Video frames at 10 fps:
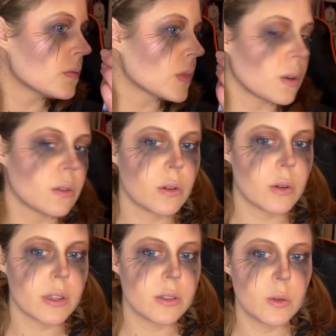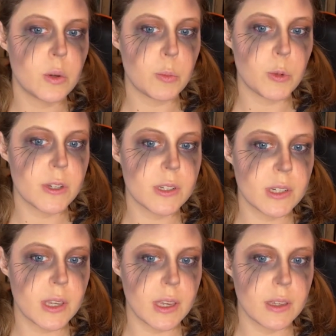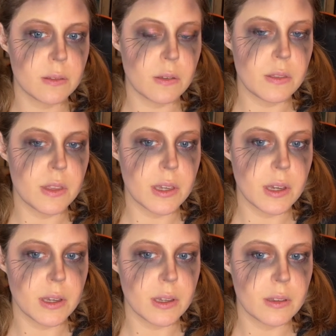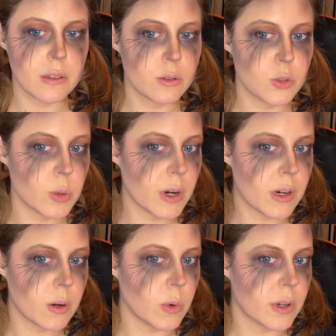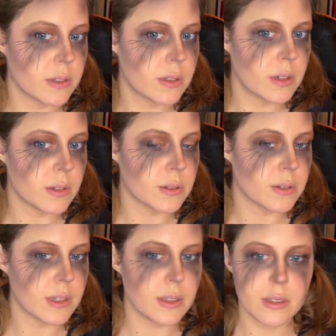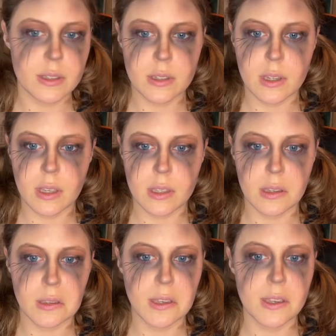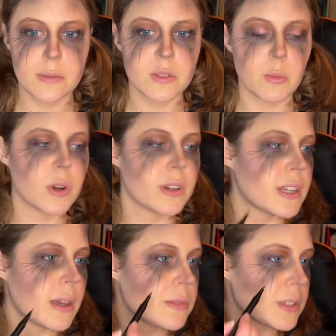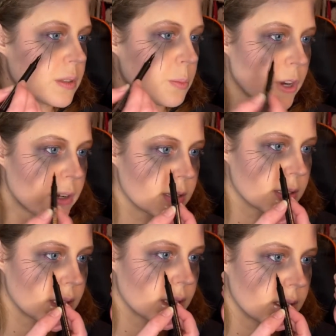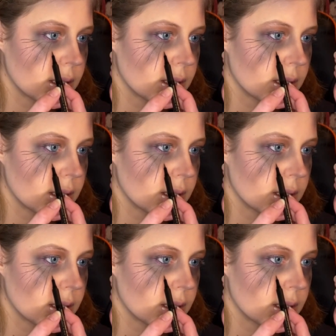Although I do appreciate the drier one underneath it. Kind of gives more depth to the branches, I guess.